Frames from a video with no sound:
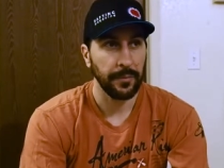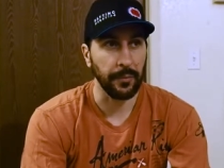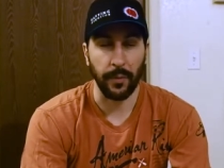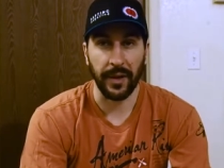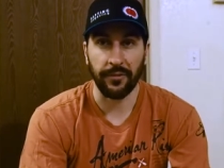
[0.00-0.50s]

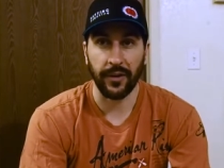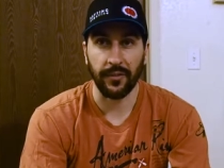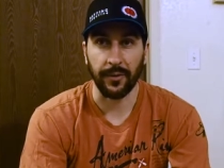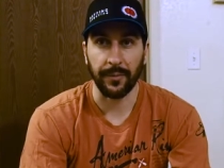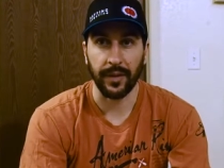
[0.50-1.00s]
People will make fun
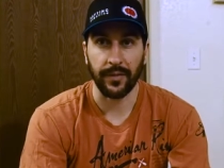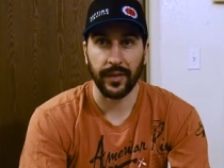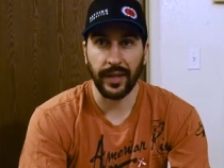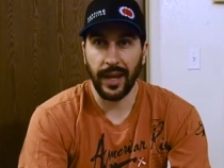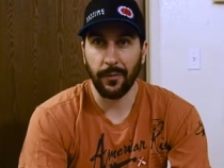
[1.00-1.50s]
of them, and I'll
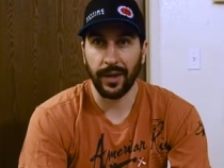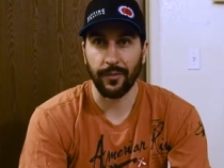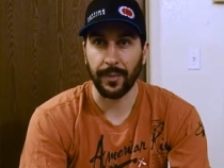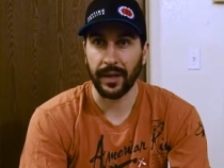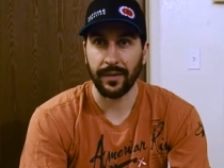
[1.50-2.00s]
say, "Yeah,
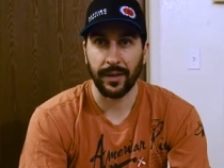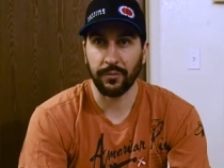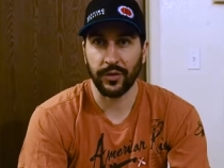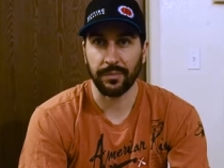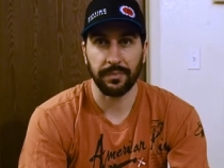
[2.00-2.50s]
whatever, man.
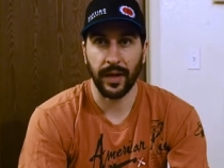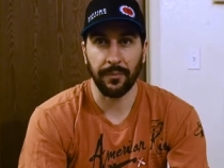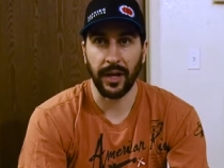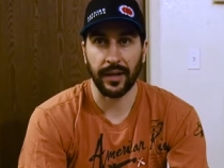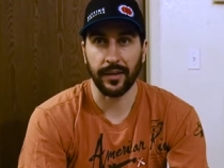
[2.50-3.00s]

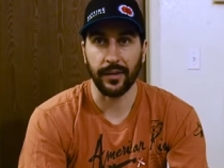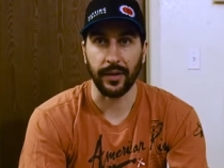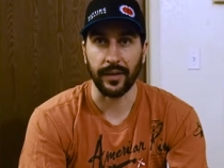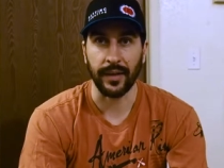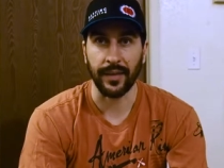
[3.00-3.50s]
I'm not going to do
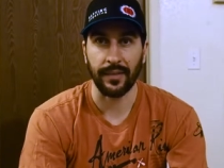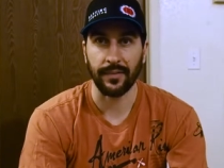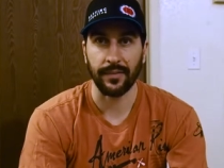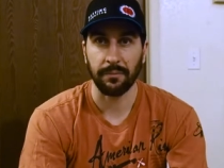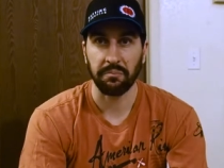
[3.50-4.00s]
it," and
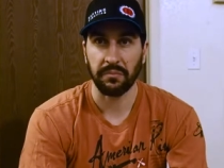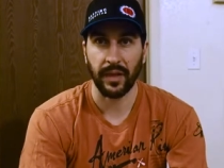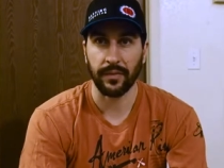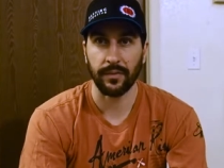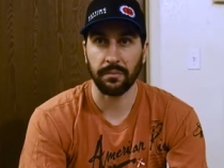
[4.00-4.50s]

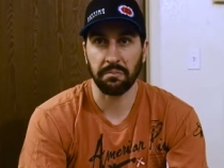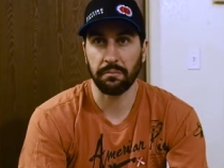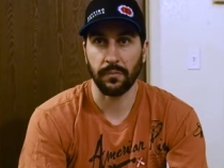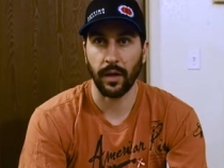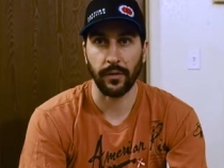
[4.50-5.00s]
that's
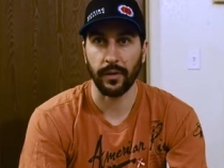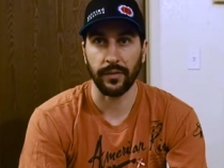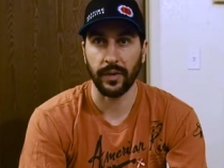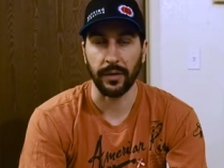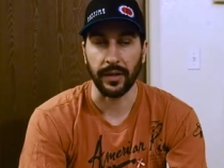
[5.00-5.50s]
all there
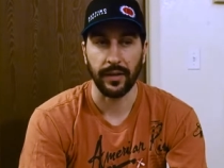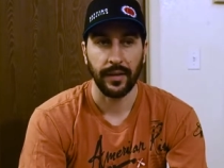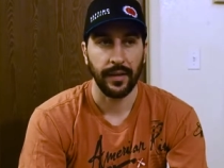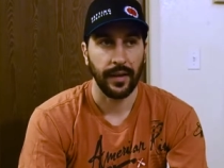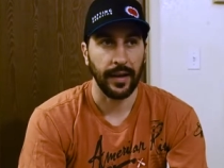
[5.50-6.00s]
is to it.
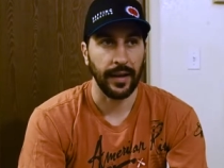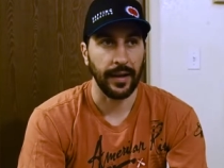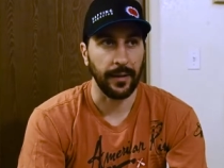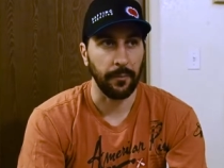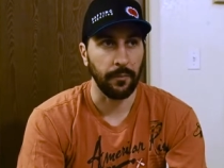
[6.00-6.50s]

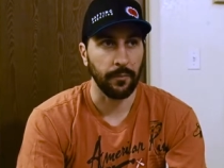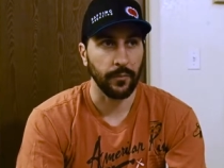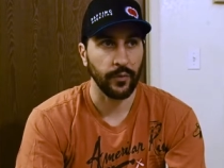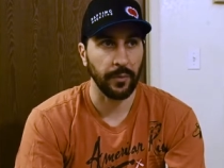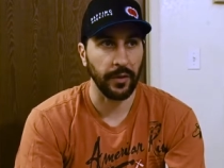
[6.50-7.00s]

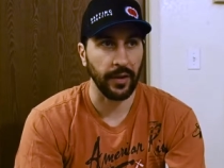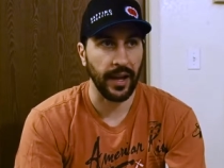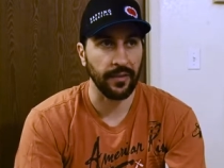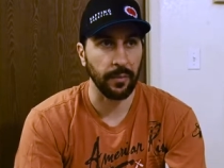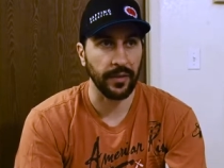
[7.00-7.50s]
Some other
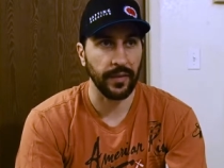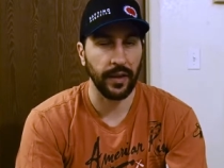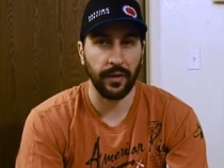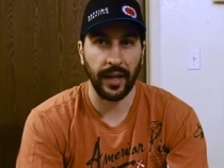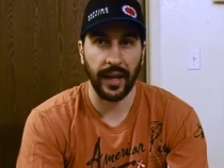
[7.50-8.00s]
guides might
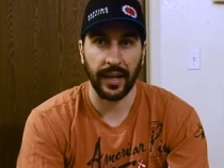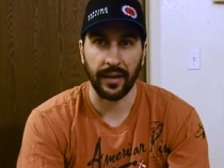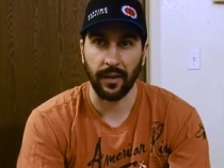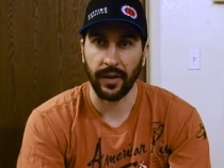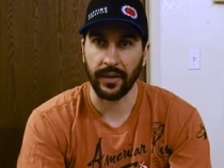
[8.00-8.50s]
say, "Okay,
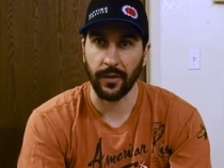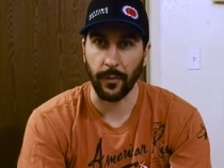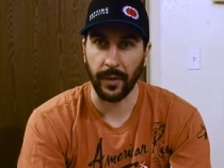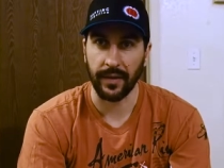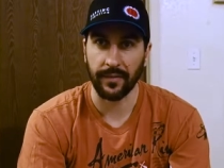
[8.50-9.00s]
you know, I know
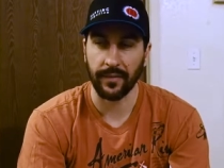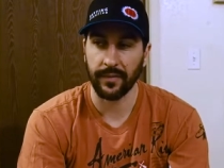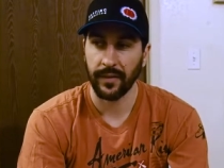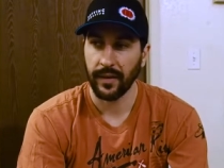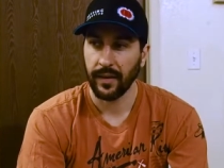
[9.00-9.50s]
the
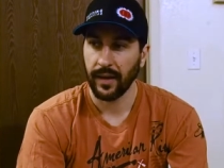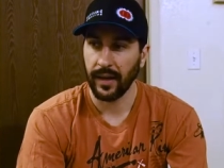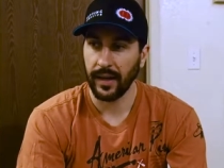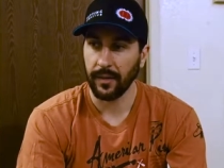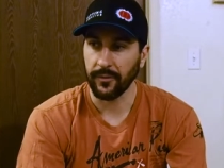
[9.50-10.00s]
risks.
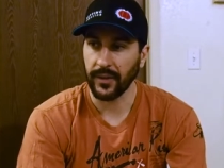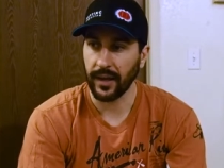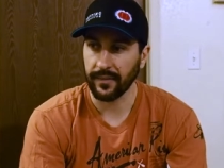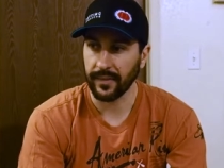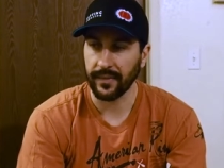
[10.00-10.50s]
If you
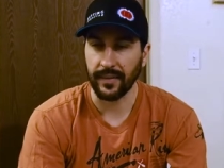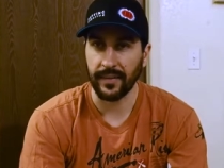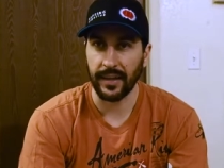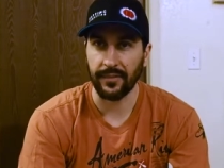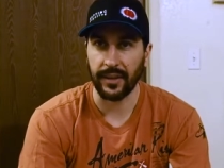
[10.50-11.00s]
guys can set
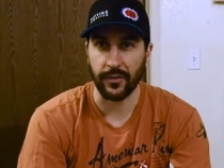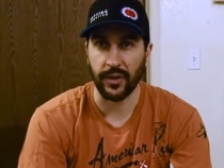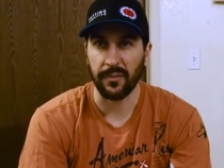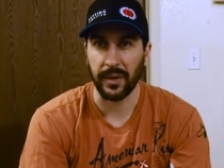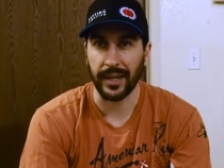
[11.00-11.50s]
safety, they'll
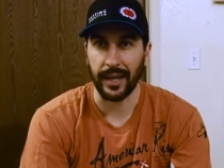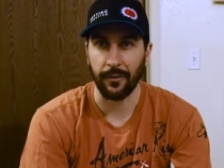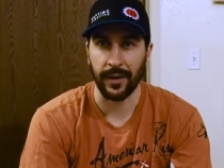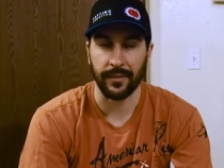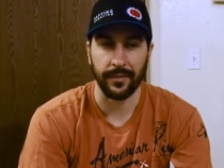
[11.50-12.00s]
try to mitigate
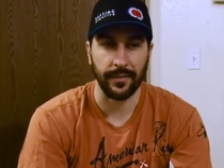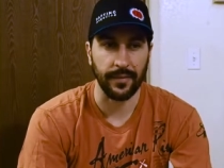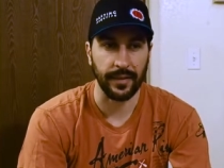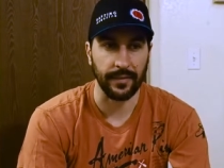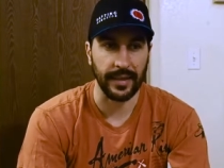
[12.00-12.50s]
risks and
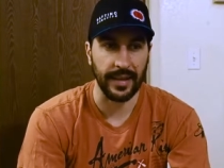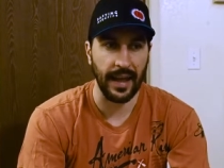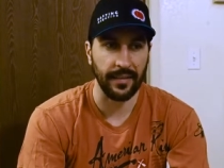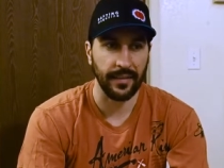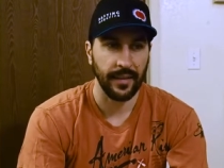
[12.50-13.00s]
things like
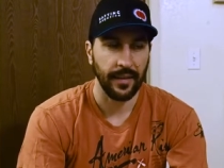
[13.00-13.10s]
that."